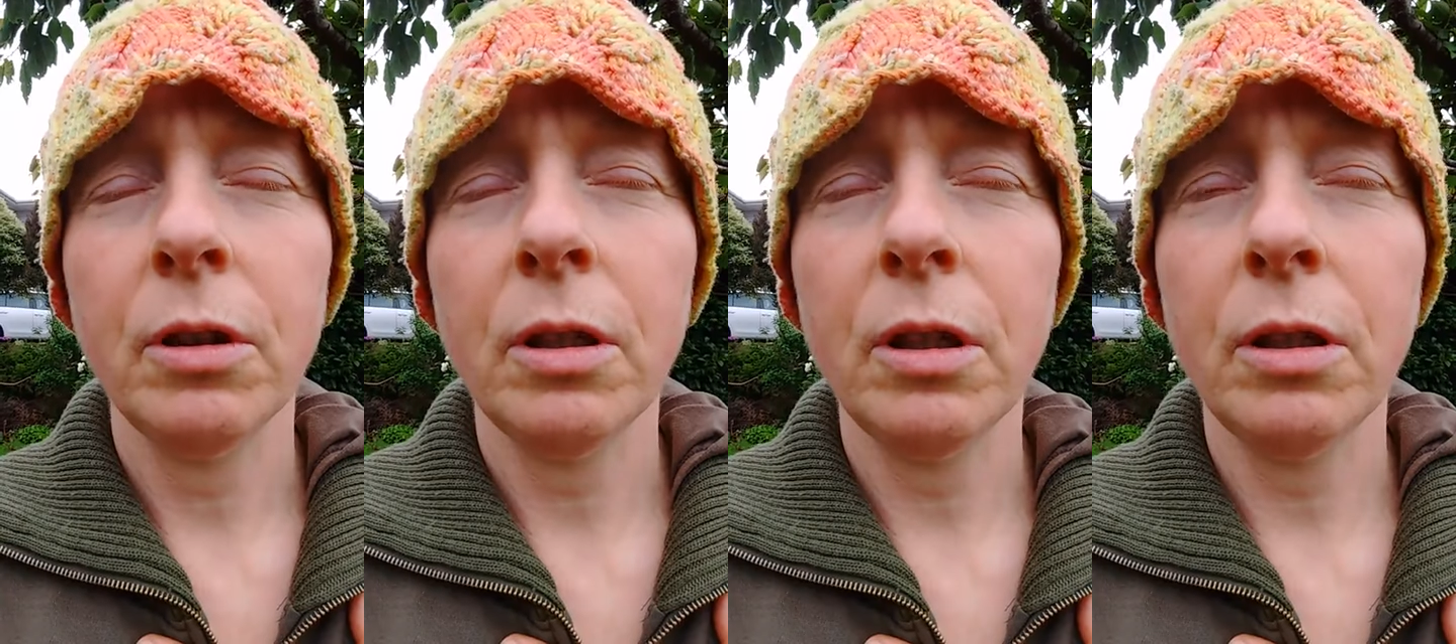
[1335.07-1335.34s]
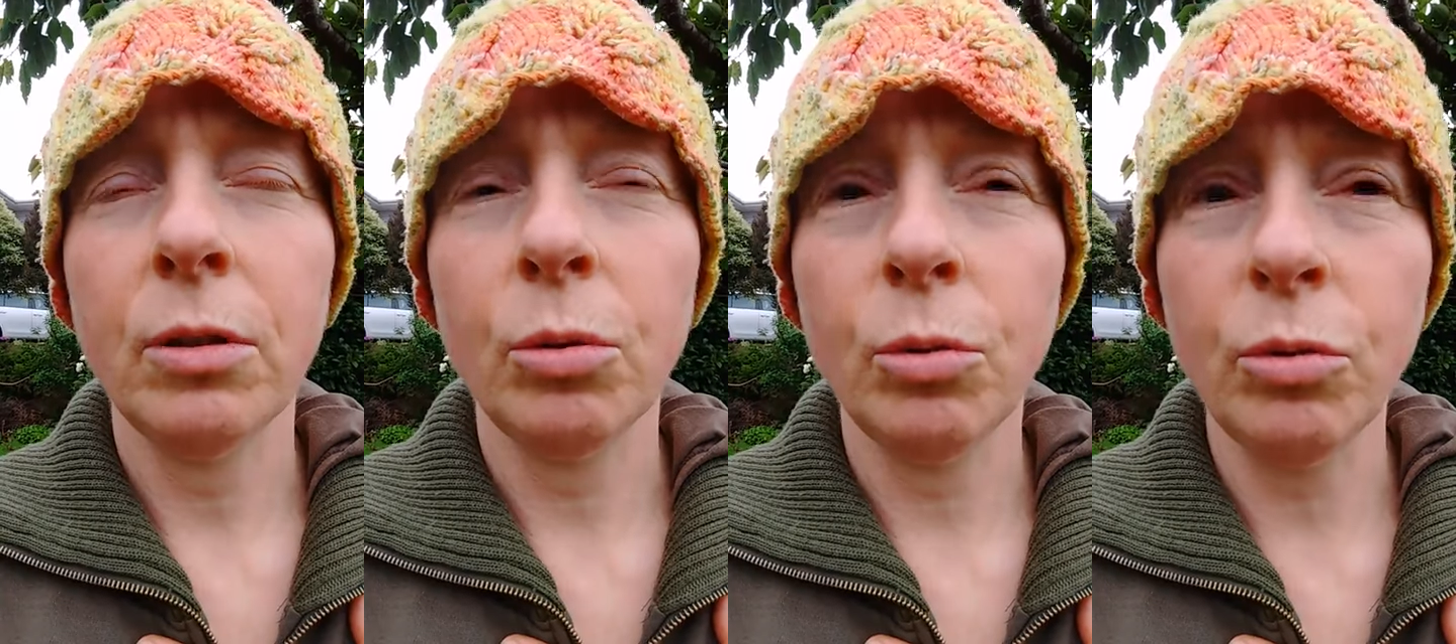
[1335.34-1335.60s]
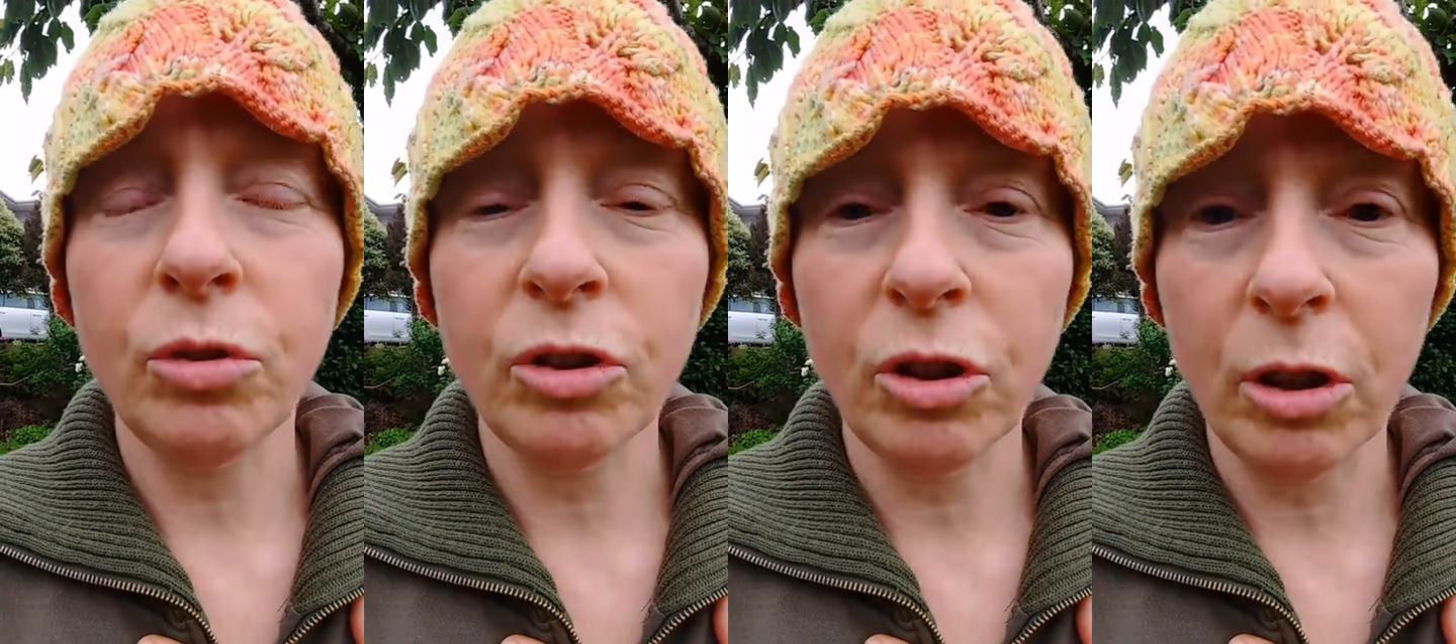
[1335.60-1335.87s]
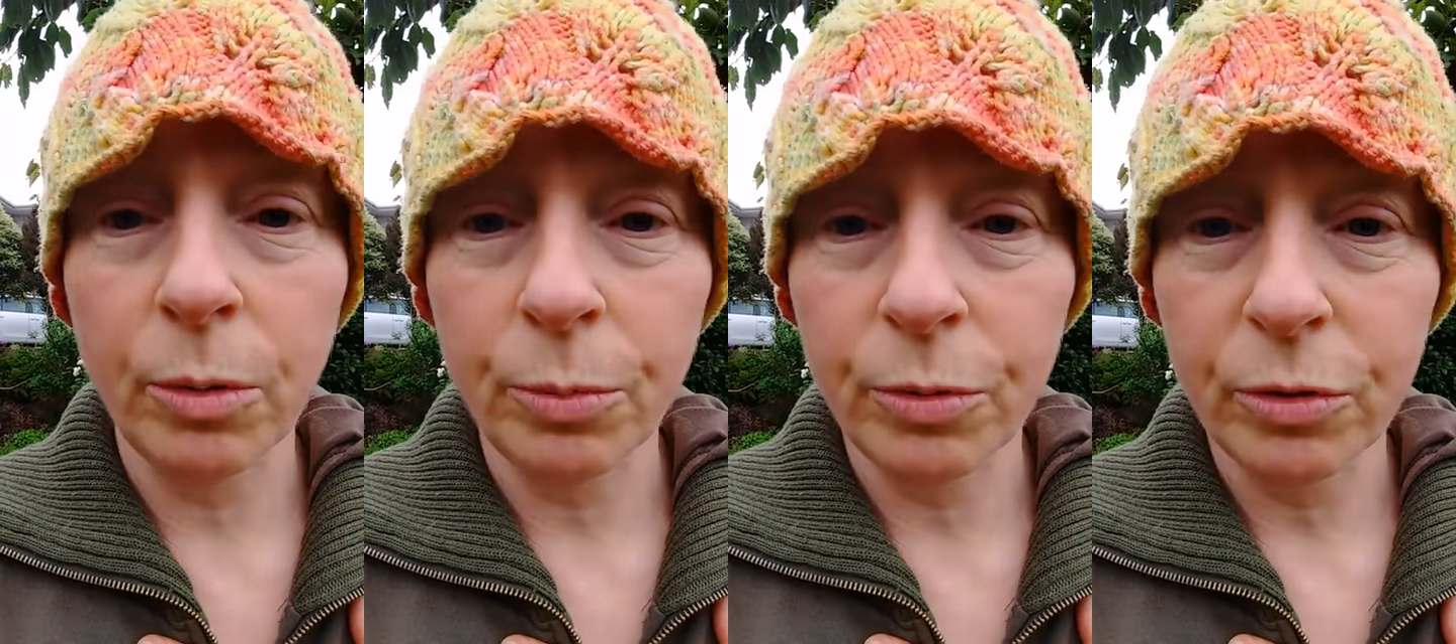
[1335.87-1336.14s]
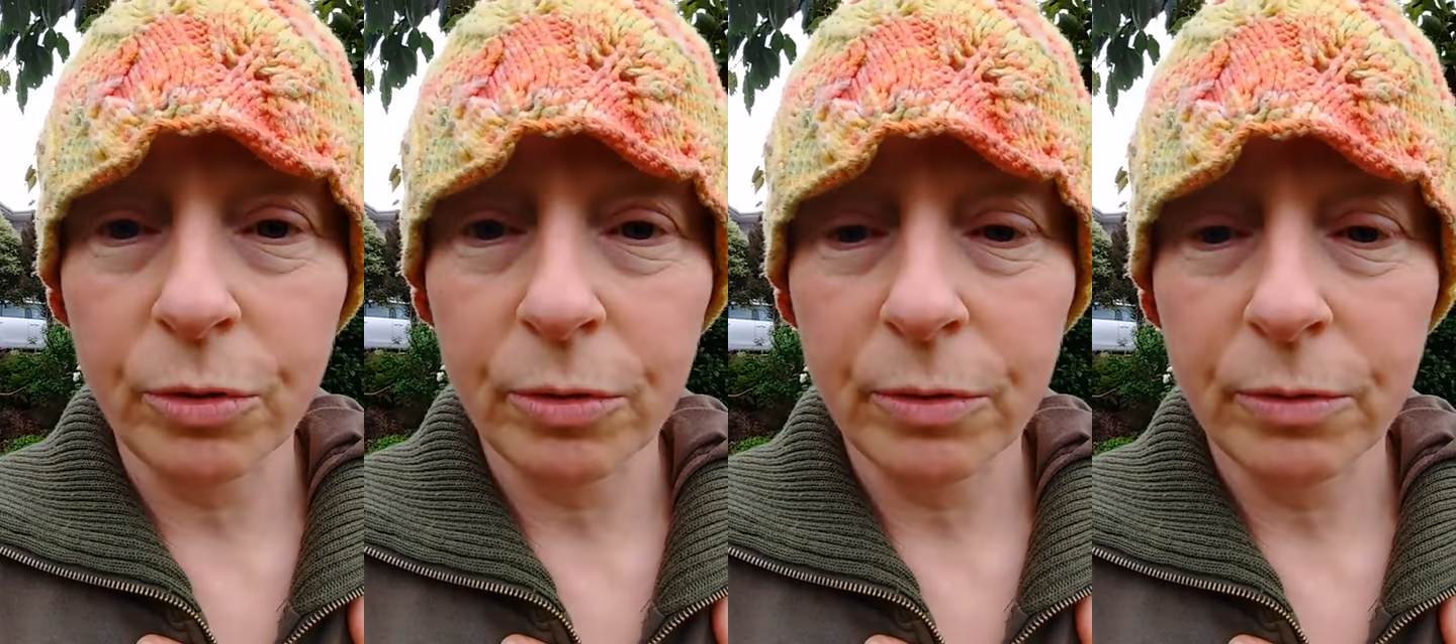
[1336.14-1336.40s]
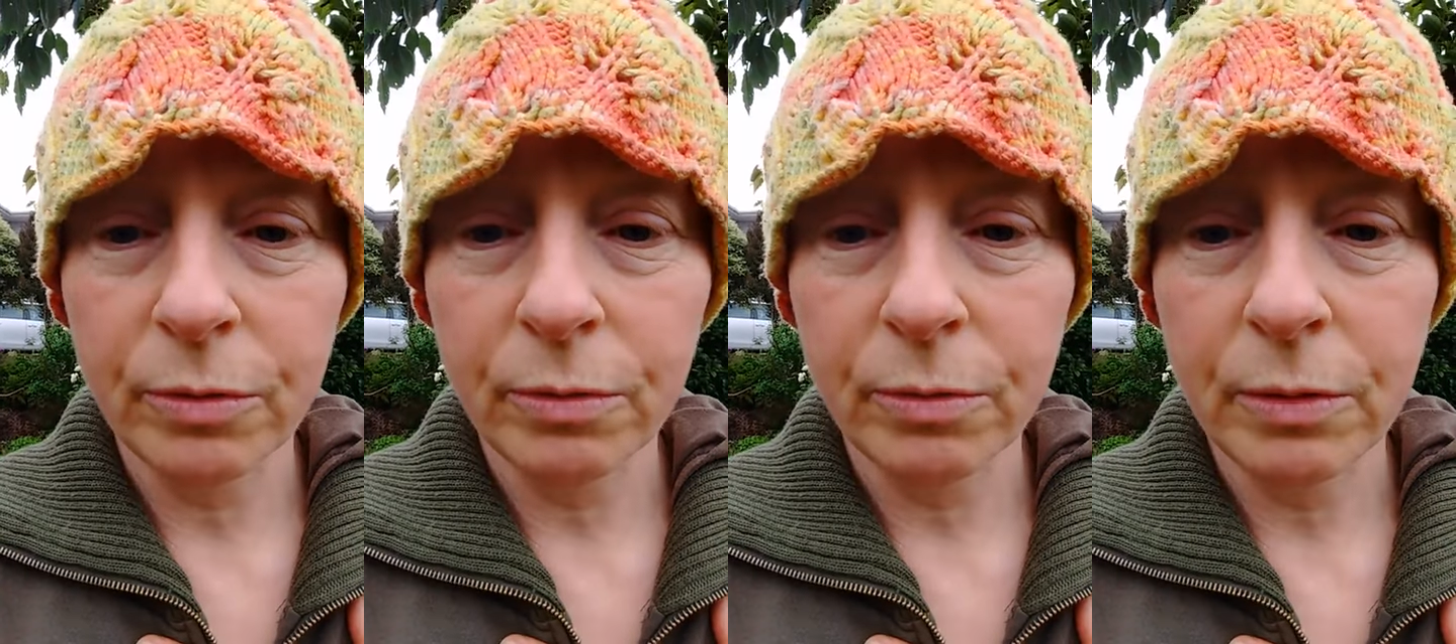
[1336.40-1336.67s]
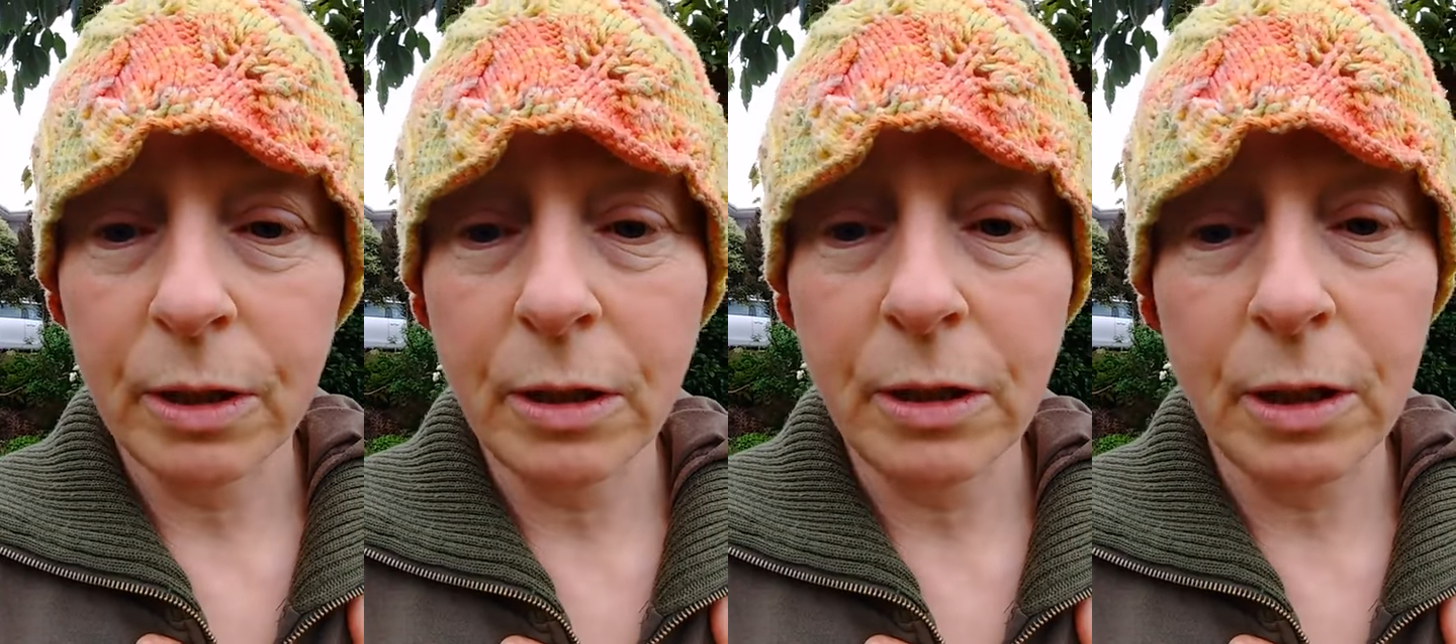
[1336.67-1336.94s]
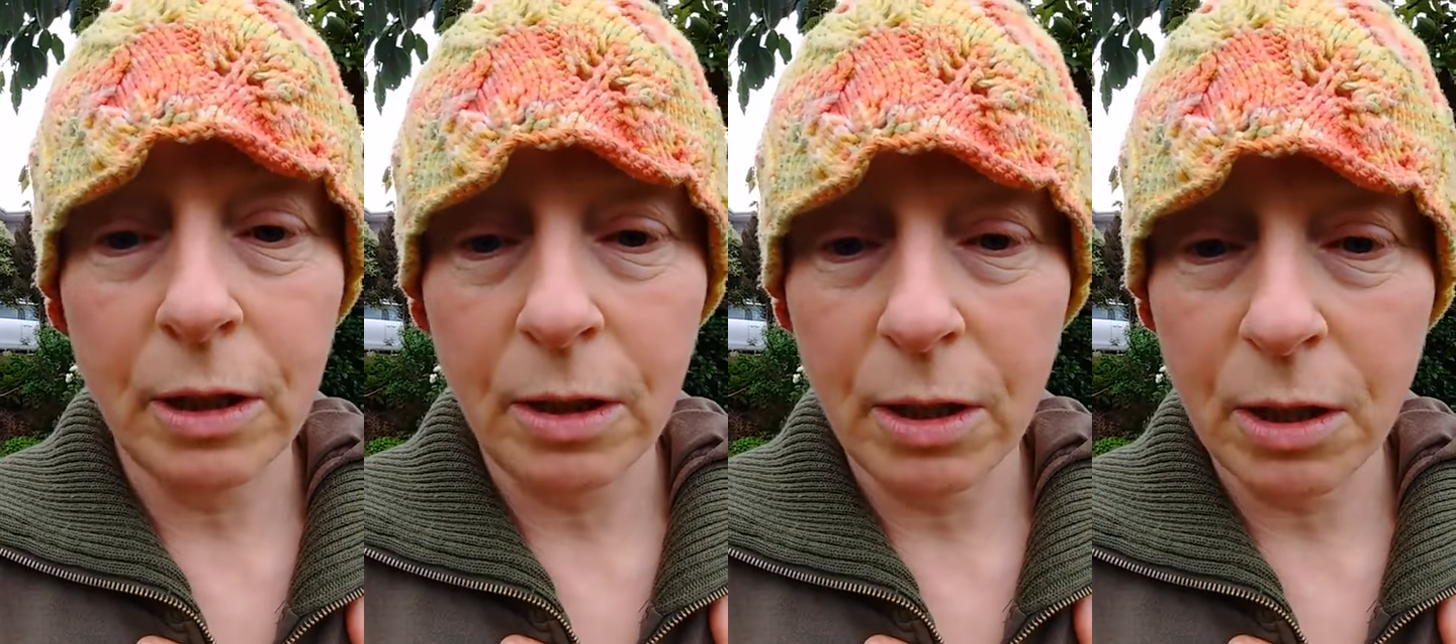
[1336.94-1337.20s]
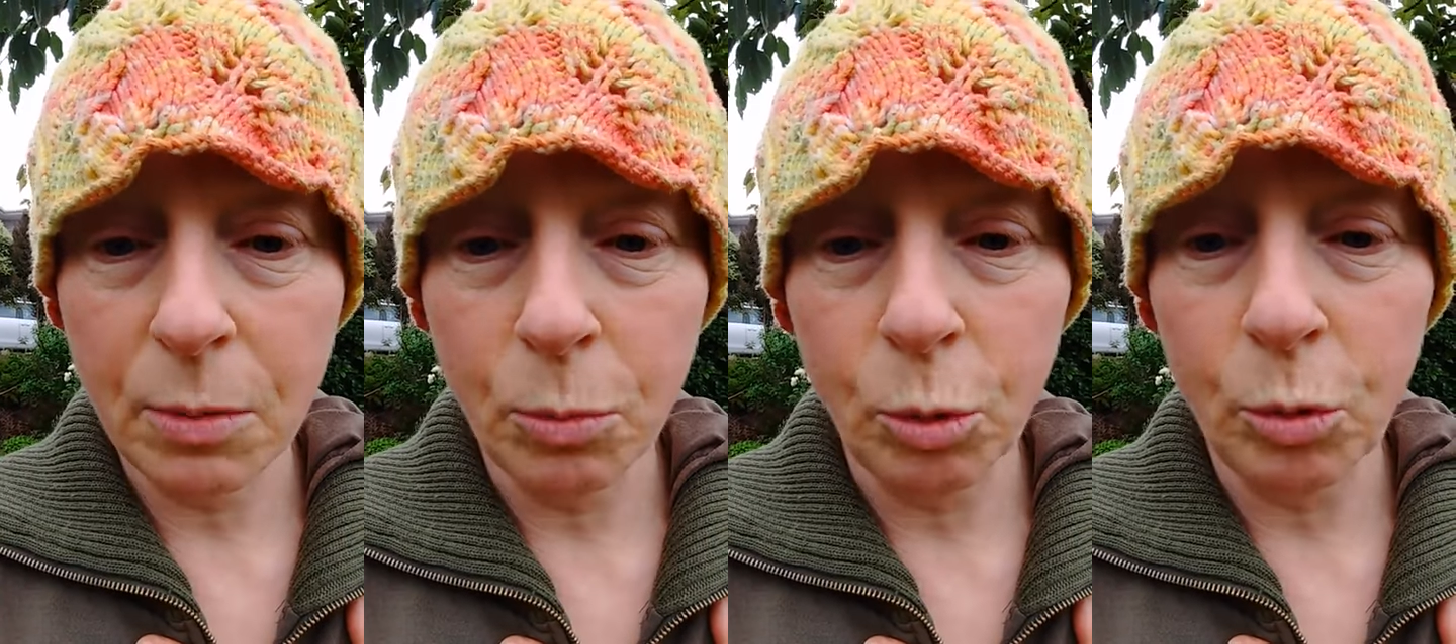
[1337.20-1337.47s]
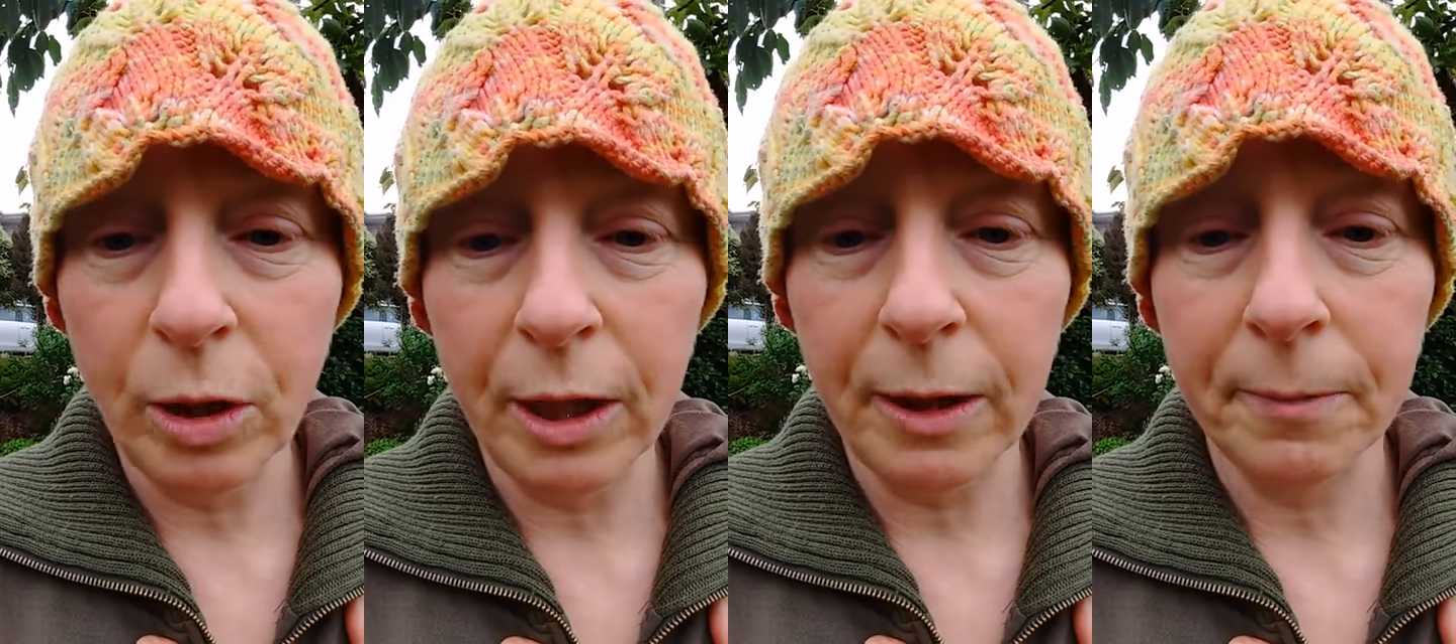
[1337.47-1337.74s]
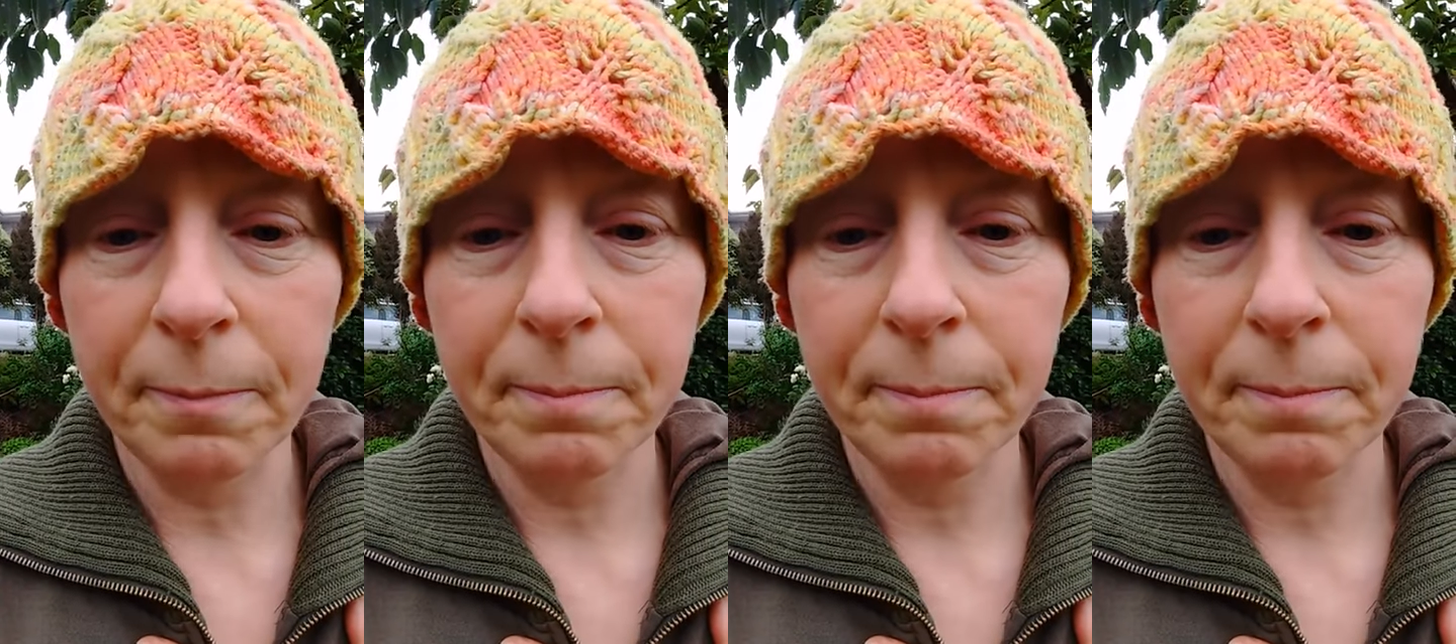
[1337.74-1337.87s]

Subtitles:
it all stops. It did this morning.